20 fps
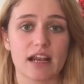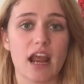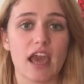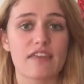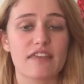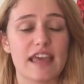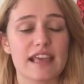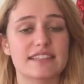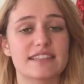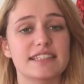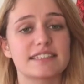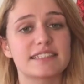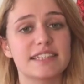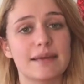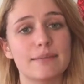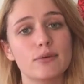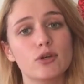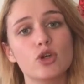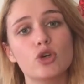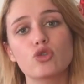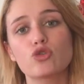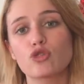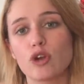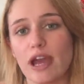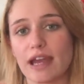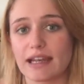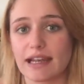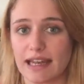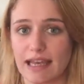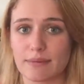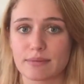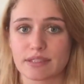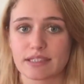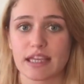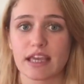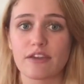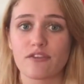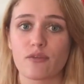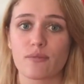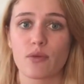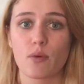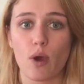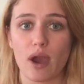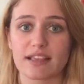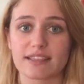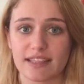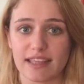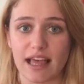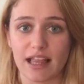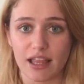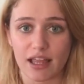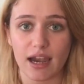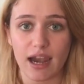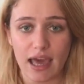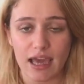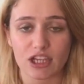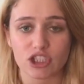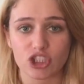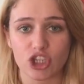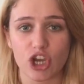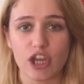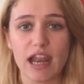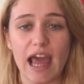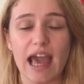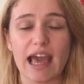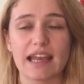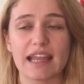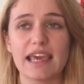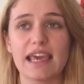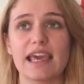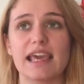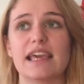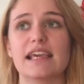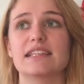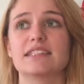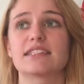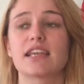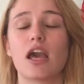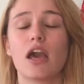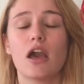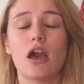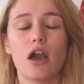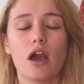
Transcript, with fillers: Like there's this typical red lipstick from the YSL collection and it is